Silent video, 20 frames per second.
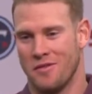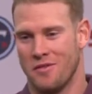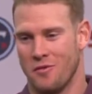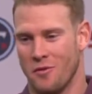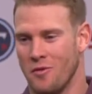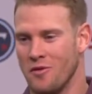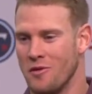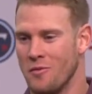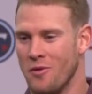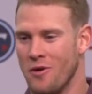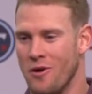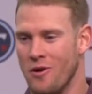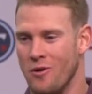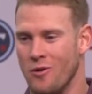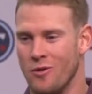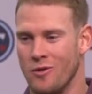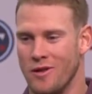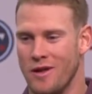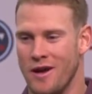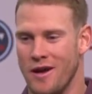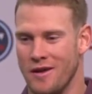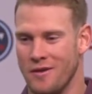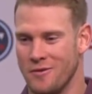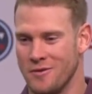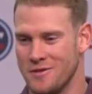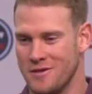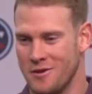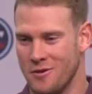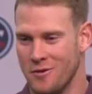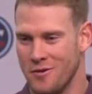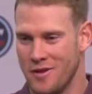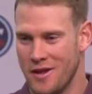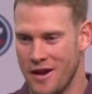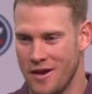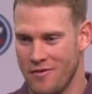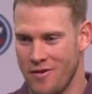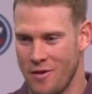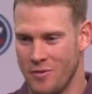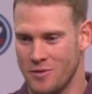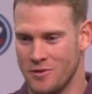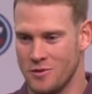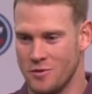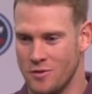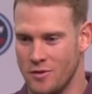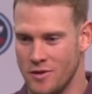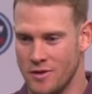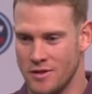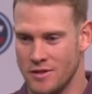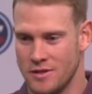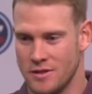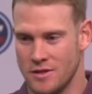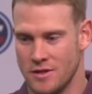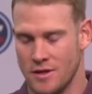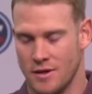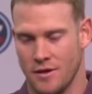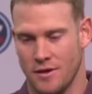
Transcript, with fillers: throwing the ball a whole lot. It wasn't a whole lot of opportunities.